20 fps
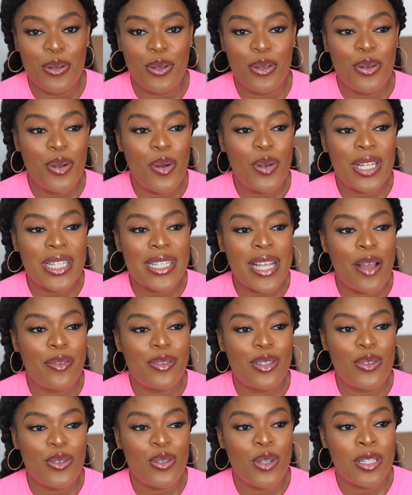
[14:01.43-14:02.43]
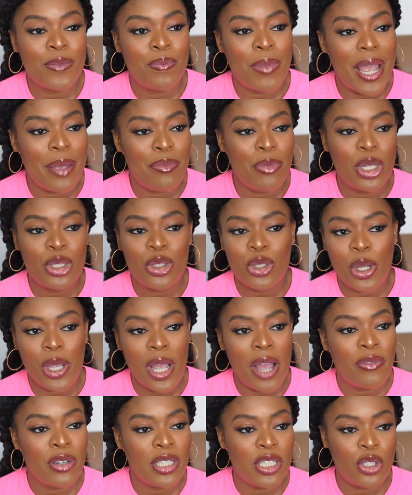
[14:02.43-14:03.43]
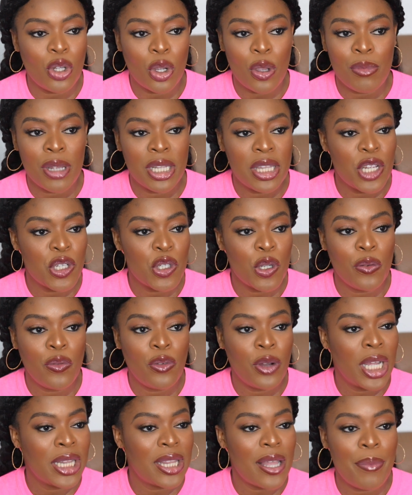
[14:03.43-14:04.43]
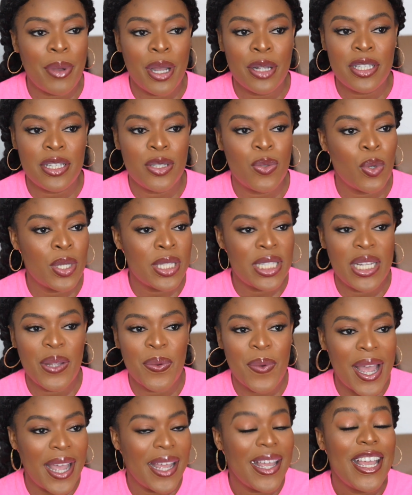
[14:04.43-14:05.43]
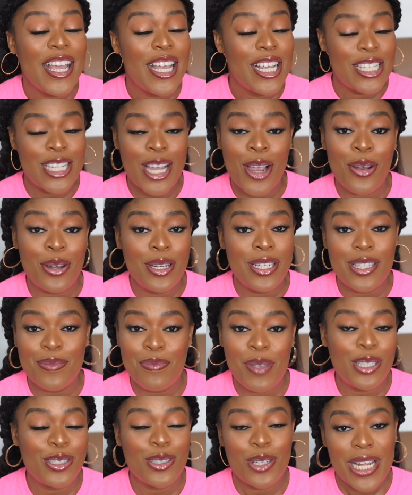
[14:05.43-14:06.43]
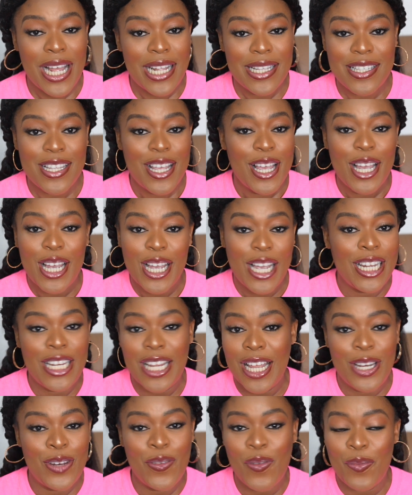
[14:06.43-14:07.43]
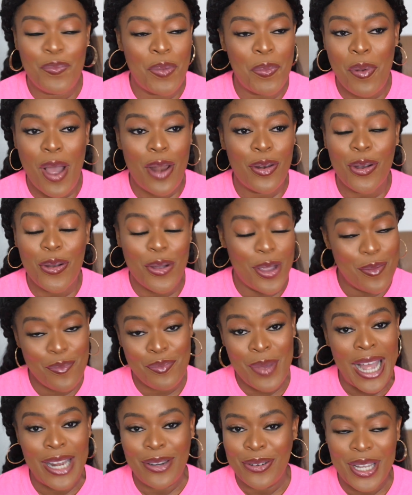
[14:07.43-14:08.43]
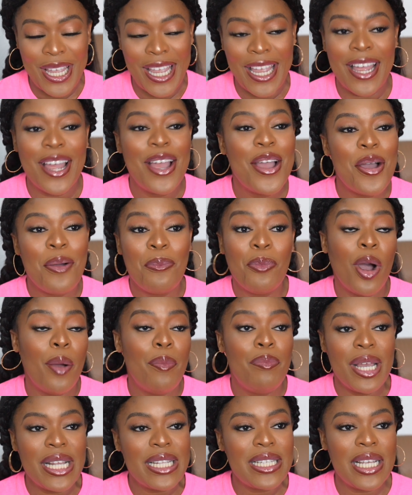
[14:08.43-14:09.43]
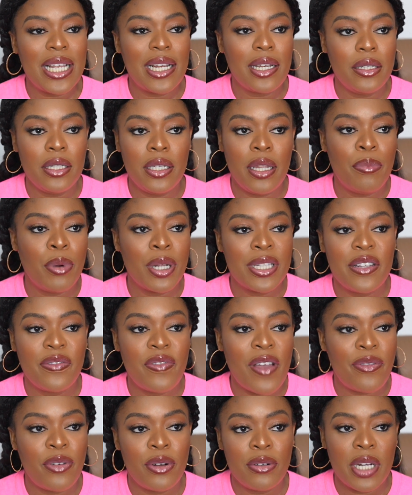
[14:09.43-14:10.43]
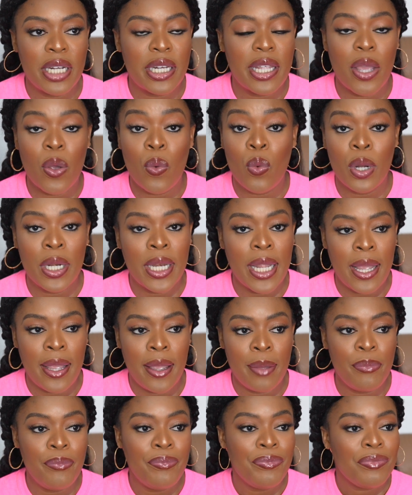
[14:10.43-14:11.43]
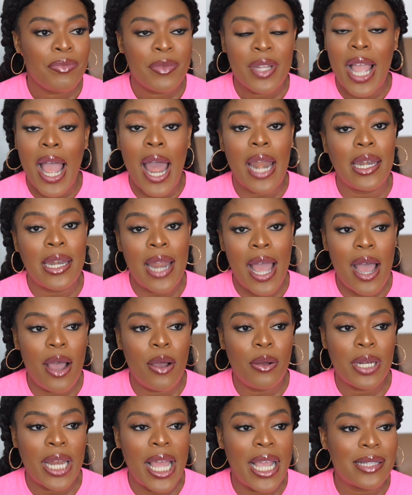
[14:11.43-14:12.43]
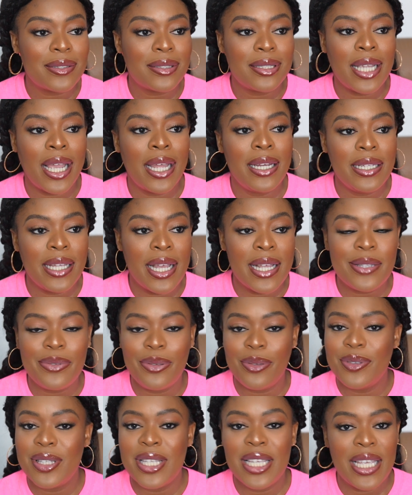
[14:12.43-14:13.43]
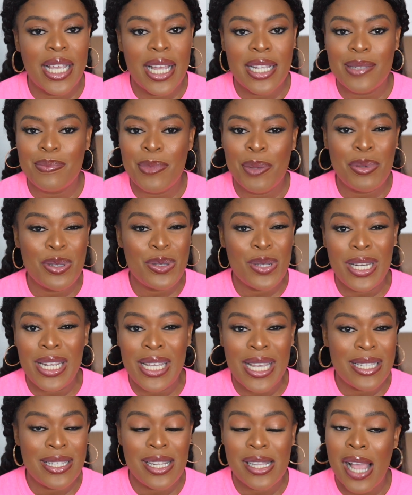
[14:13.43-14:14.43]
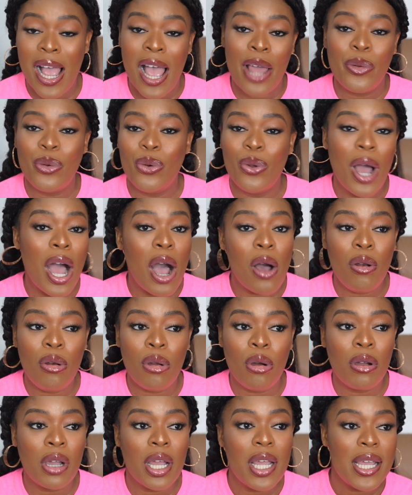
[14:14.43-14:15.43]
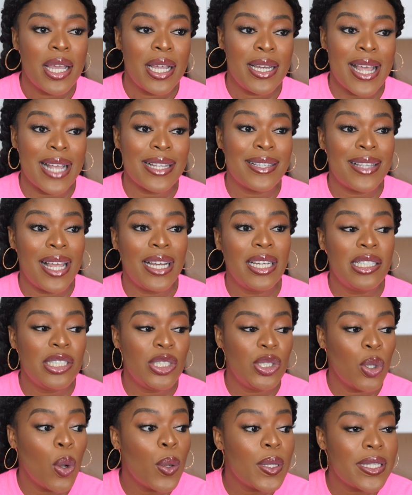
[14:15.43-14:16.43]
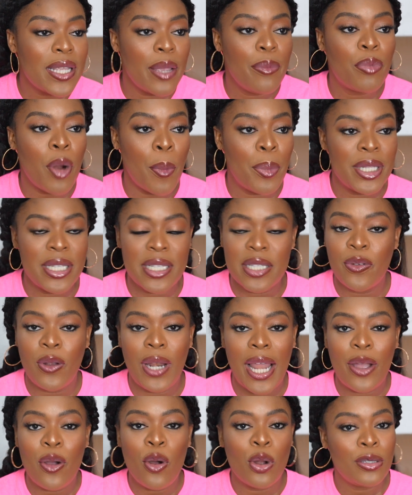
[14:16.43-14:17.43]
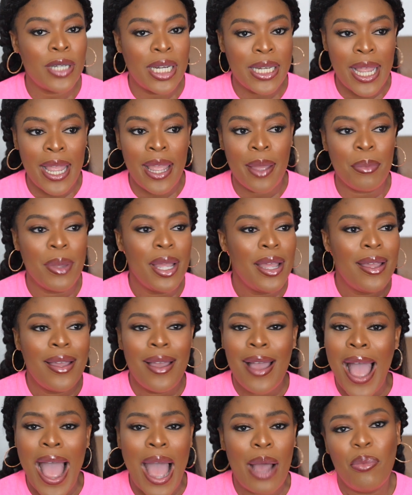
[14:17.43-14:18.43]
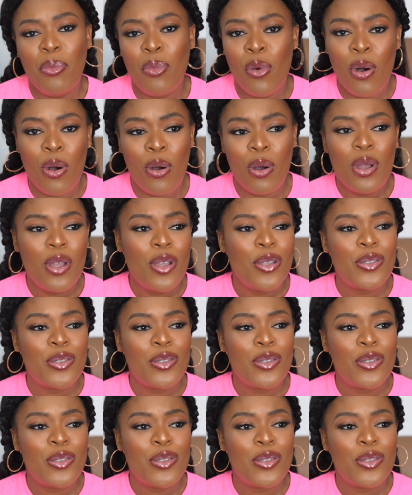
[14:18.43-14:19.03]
You know, this kind of thing you just buy, make sure you have all the documentation, forget about it once in a while, check on it, make sure that people are not going mad, okay? But basically, they bought a 500K 1M, and now, like 10 years, 15 years, maybe 20 years later, I don't know how long, they are selling those same properties for like 100M and more.